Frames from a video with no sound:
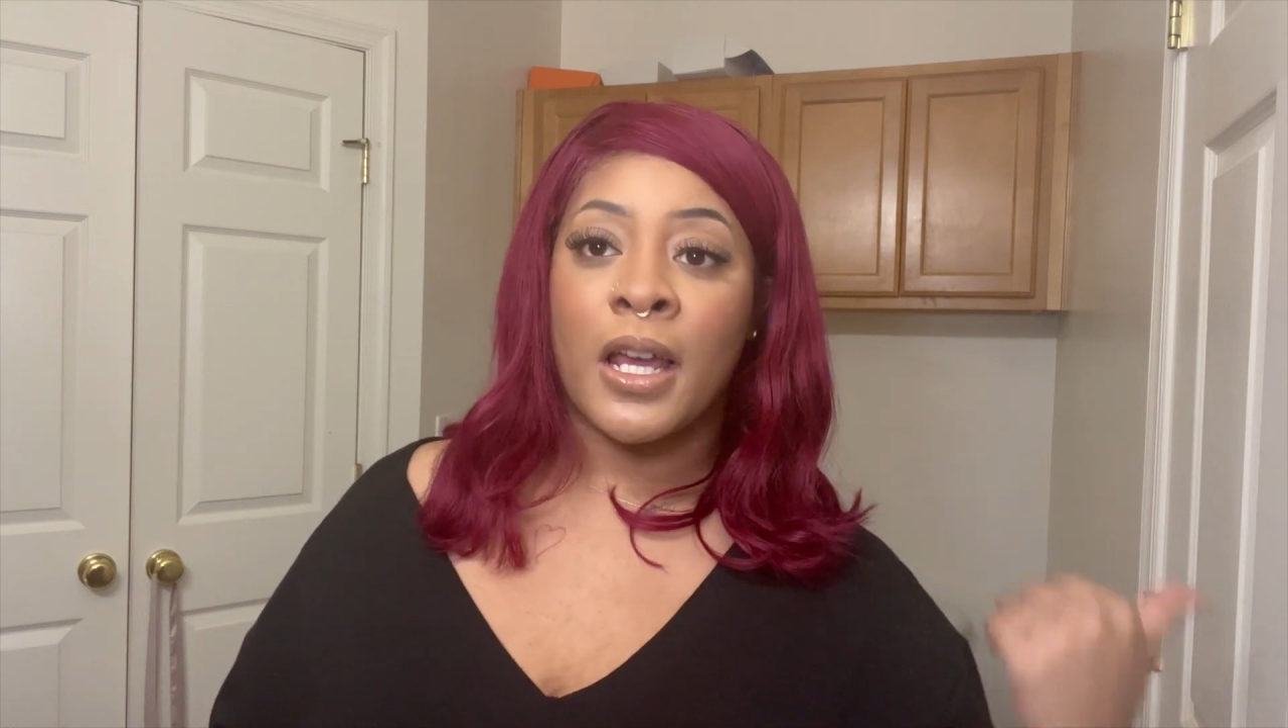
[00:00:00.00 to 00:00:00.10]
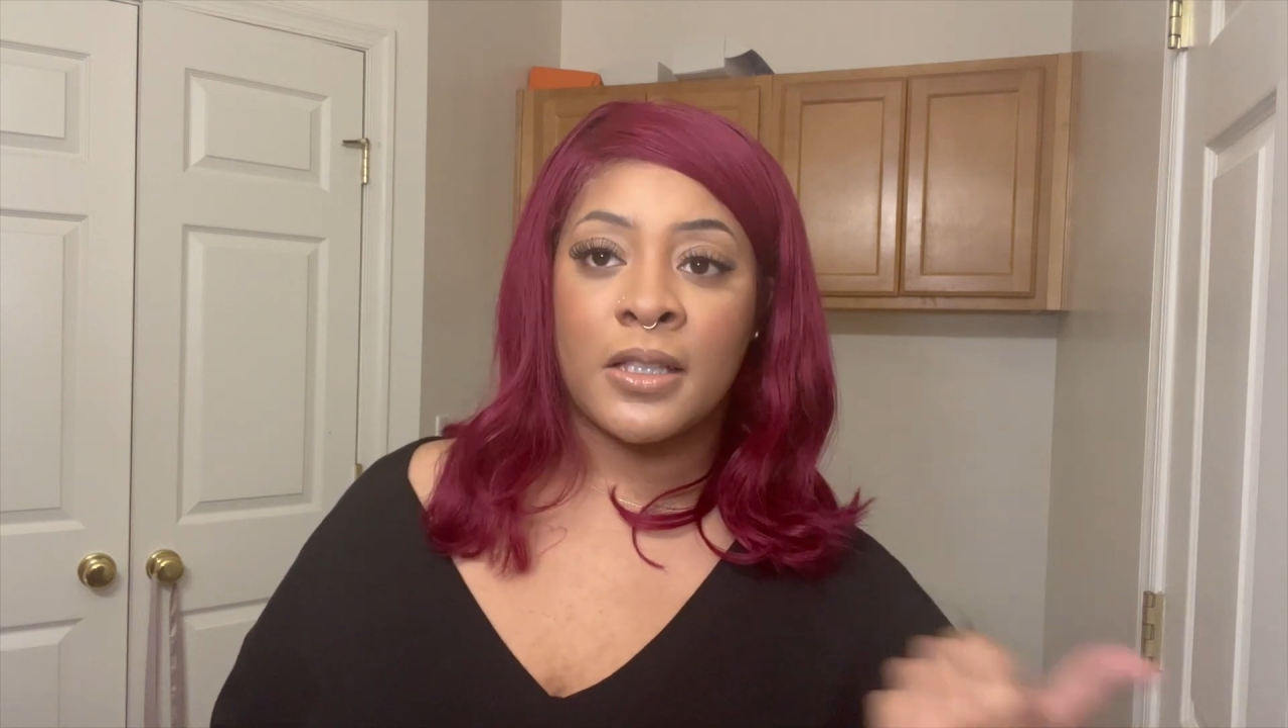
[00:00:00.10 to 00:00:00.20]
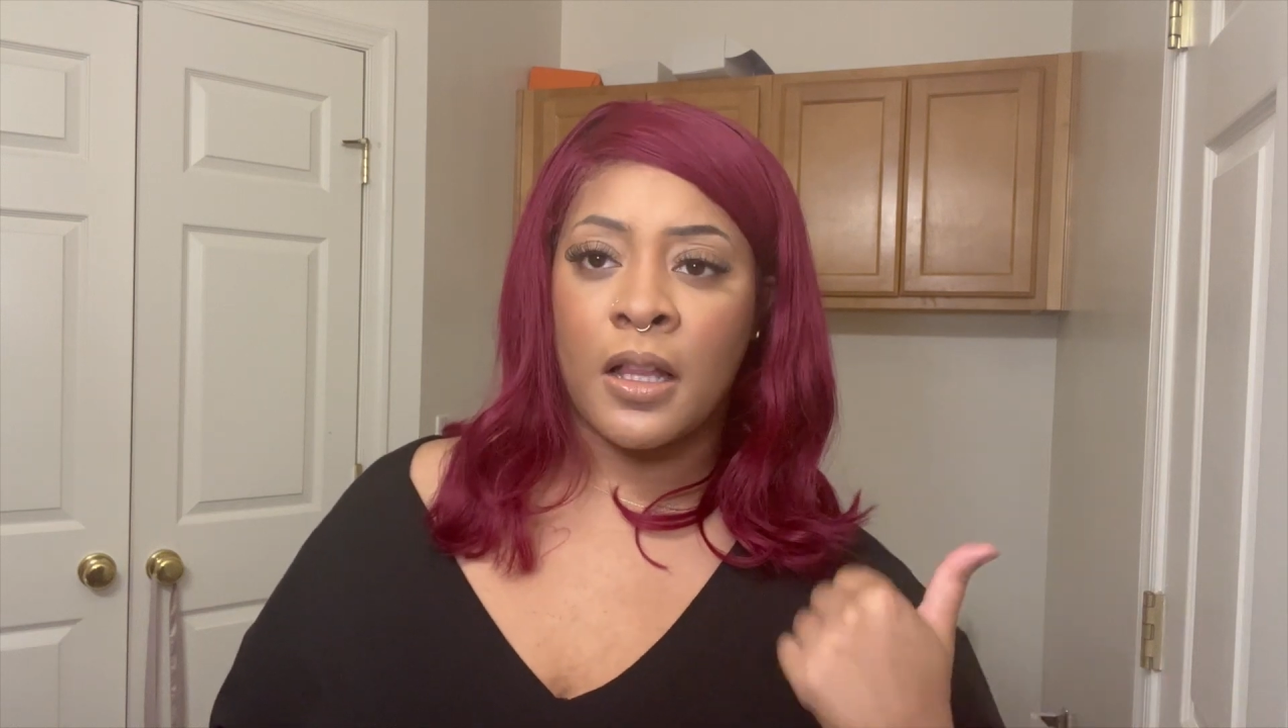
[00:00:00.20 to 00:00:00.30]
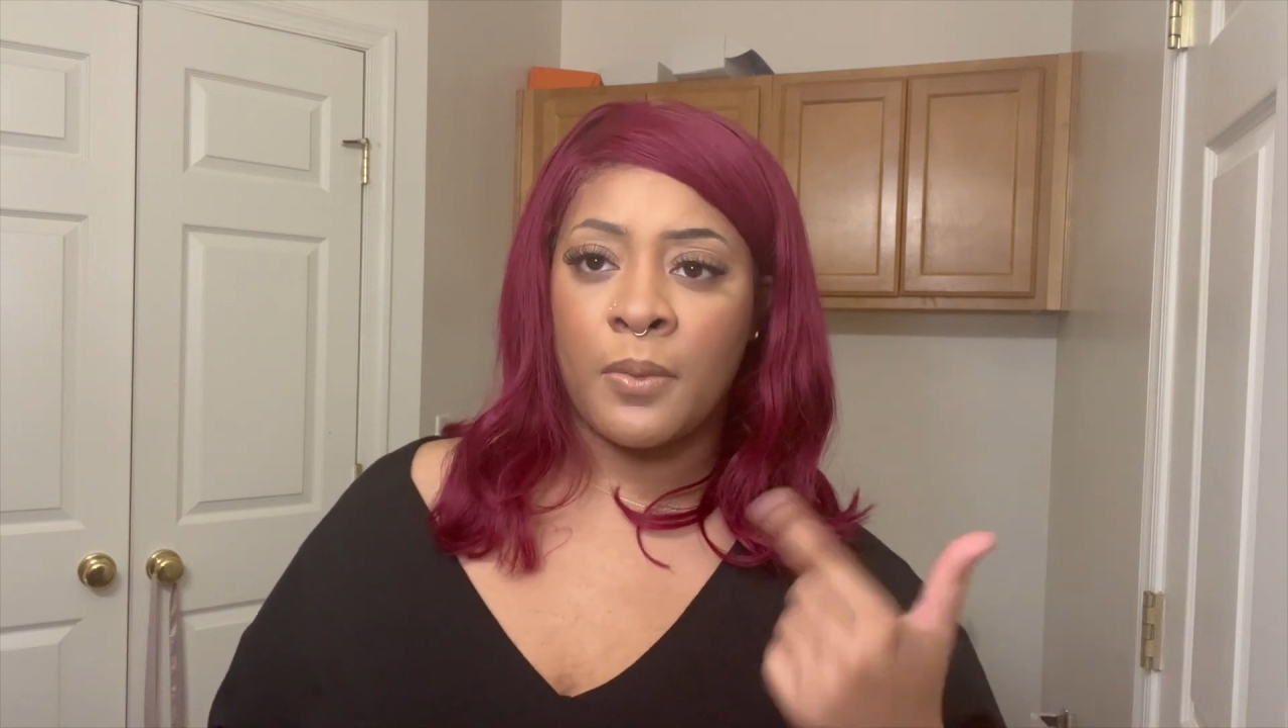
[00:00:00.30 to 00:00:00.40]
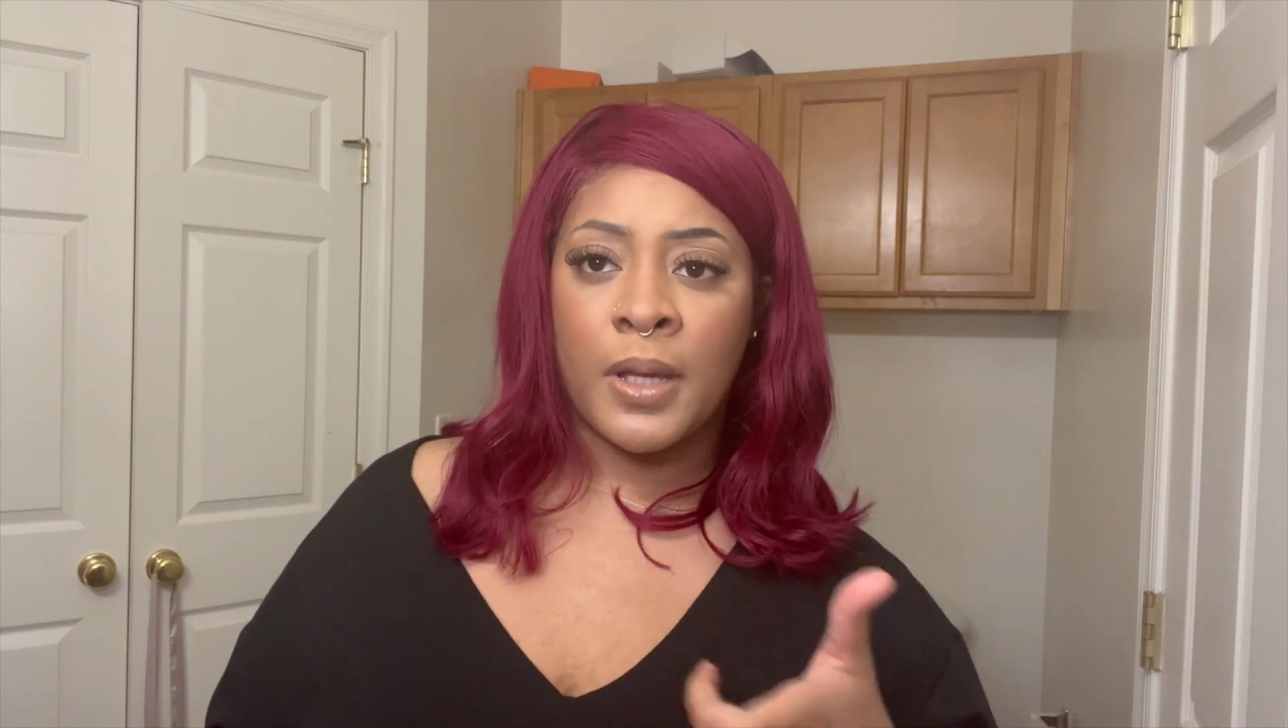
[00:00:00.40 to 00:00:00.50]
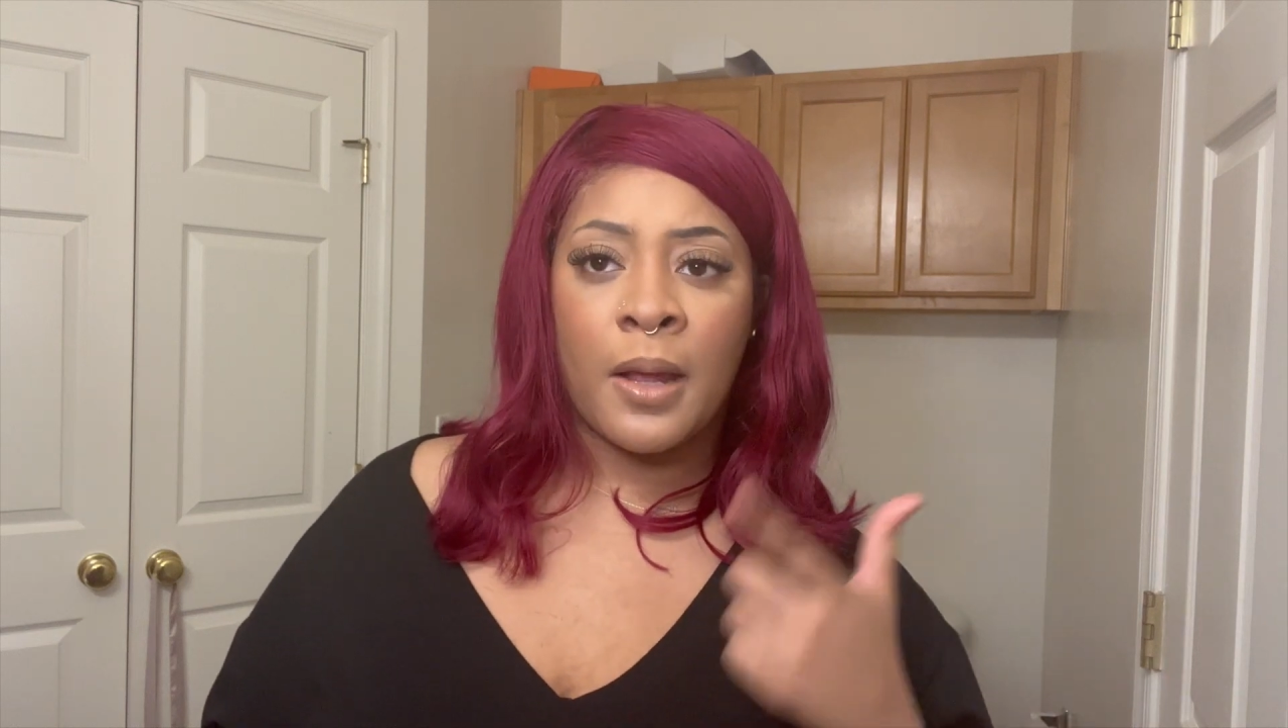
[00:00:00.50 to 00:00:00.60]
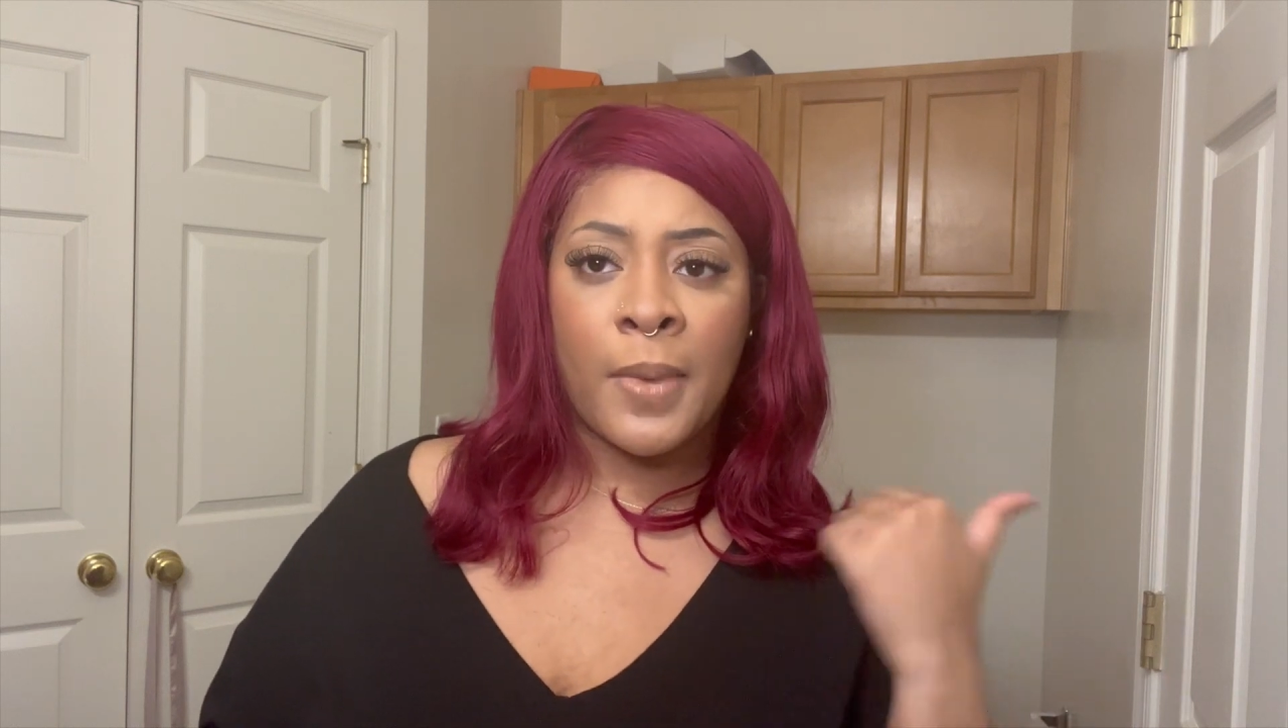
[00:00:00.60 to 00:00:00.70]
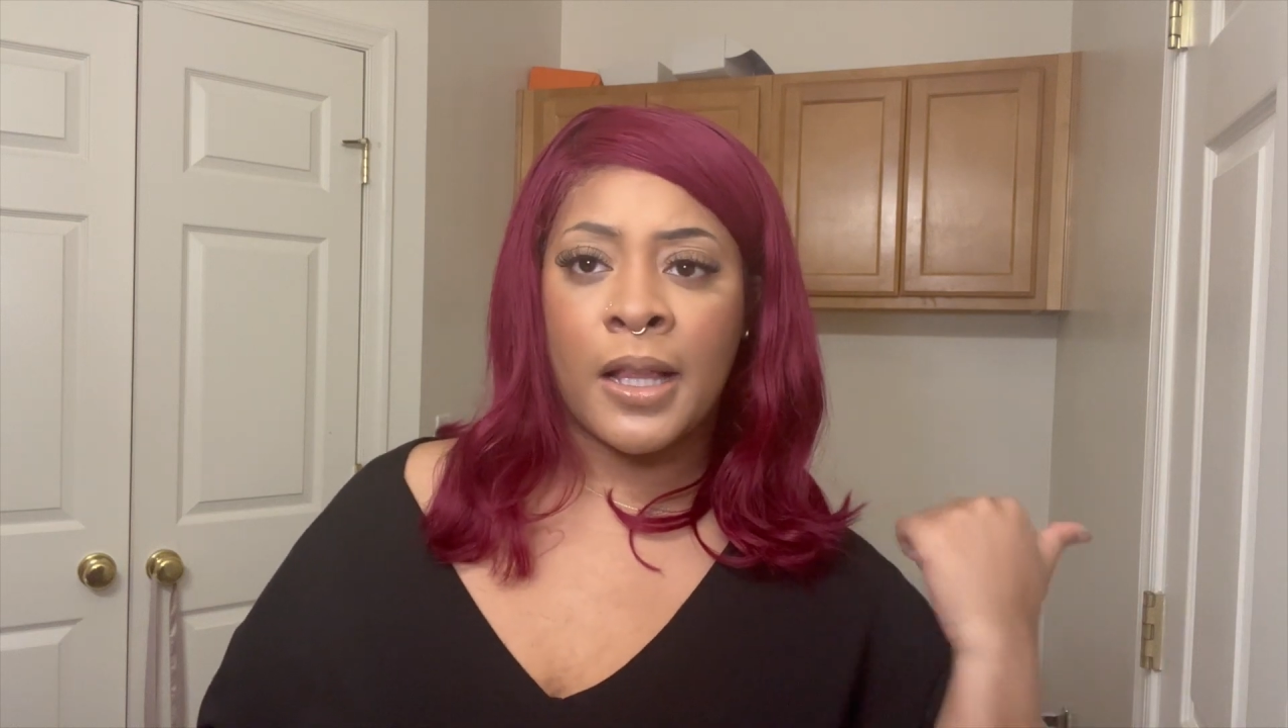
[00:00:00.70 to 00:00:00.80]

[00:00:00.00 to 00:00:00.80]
telling me that my